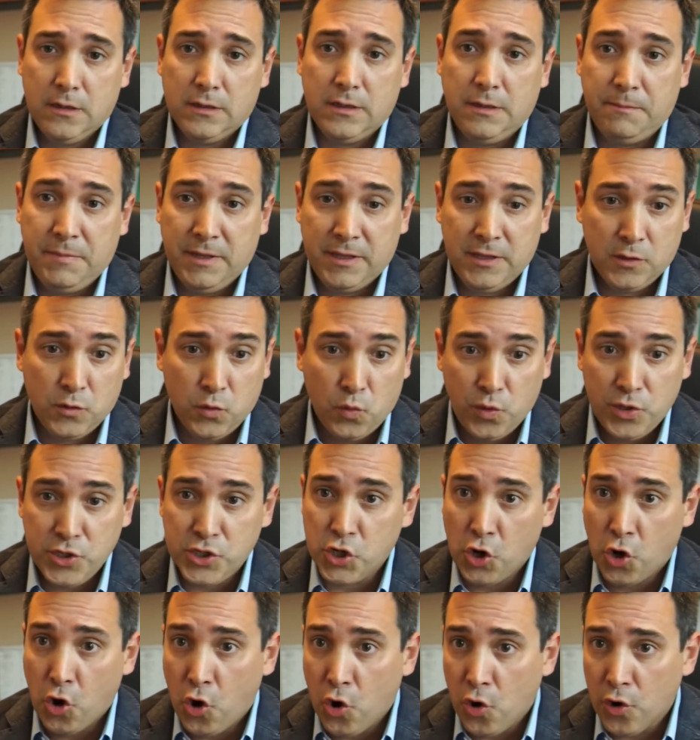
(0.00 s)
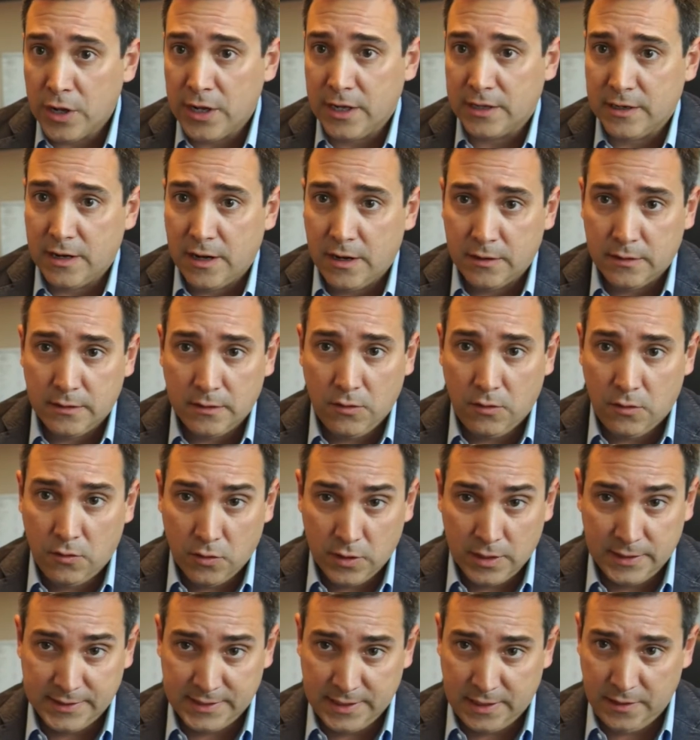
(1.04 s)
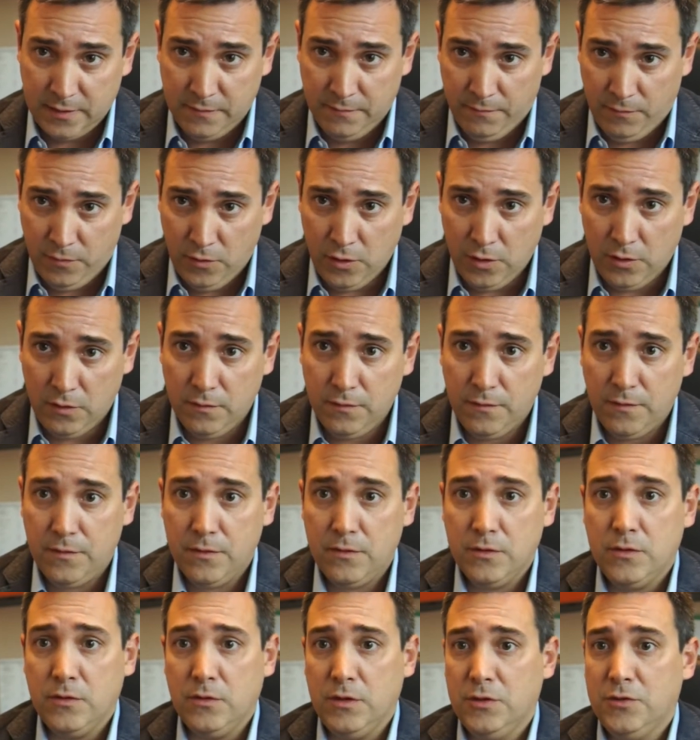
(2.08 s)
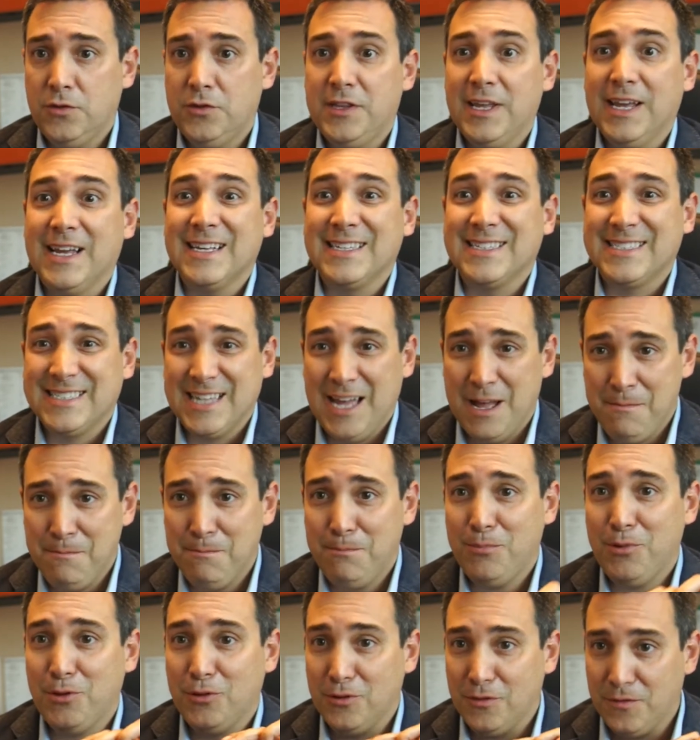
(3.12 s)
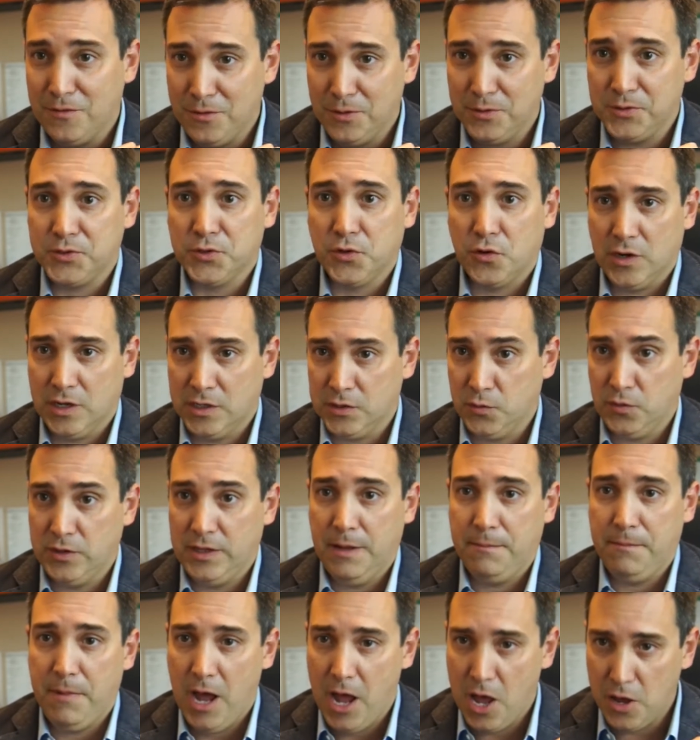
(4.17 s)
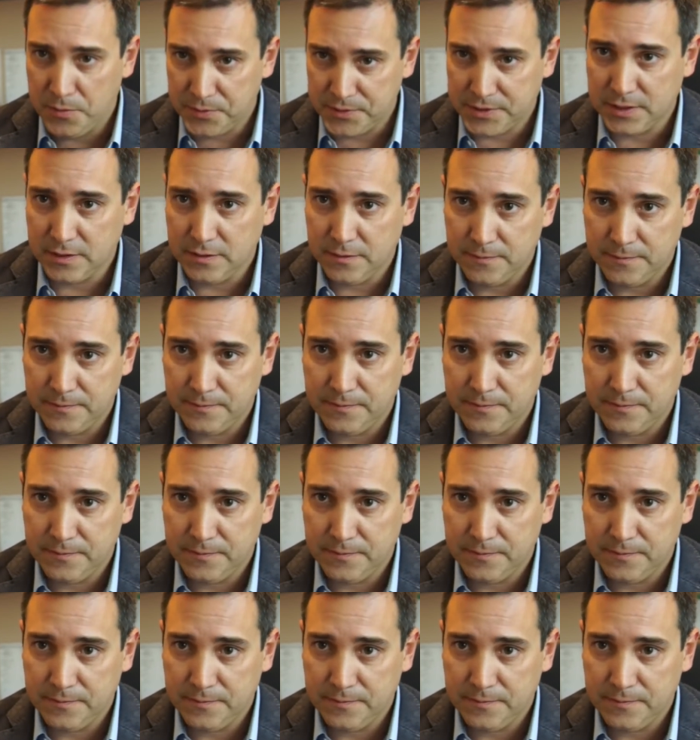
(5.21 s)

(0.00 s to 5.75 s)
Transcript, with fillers: Depending on which organ are, organs are involved, you need to take a sample of those organs with a biopsy.